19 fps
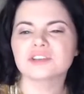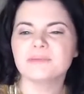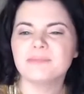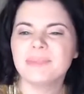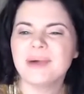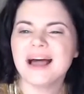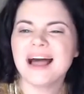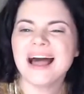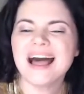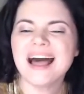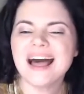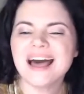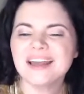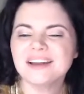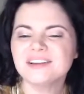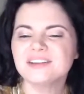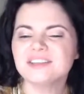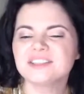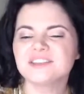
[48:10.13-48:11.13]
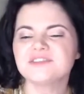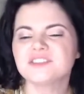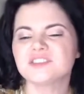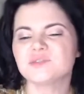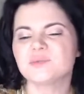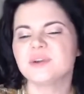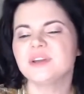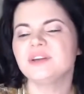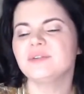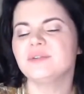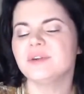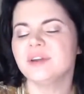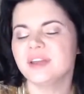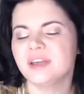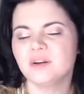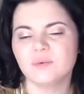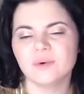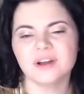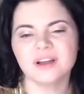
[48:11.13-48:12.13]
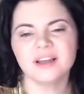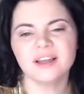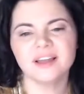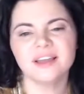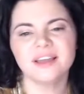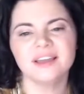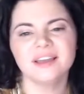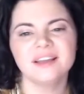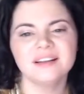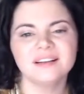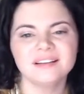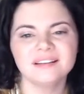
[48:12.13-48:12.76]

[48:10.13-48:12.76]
your bottles of sweet red wine.